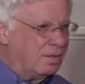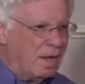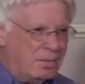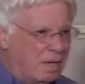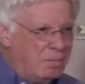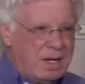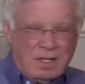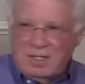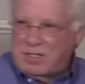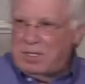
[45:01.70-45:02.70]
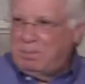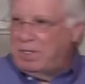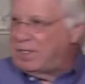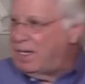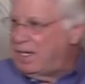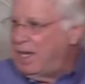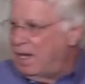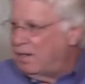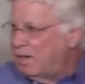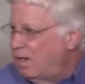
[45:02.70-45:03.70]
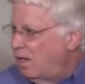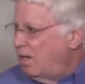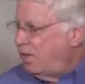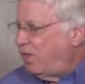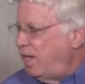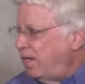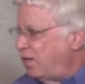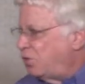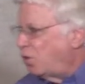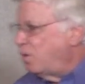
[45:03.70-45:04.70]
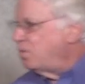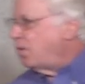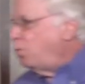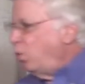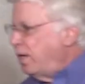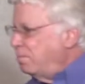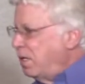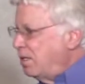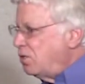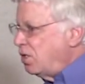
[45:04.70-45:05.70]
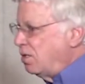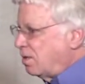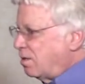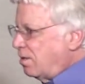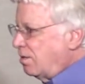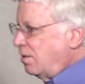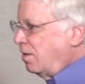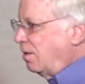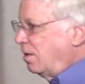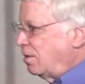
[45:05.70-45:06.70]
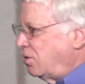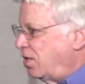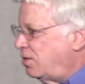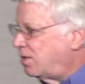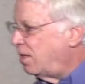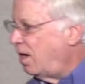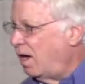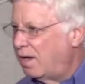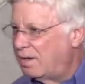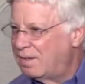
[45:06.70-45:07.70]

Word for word: I'm, I'm making it as simple as I can. Think in terms of we, me and Jesus, Jesus and I.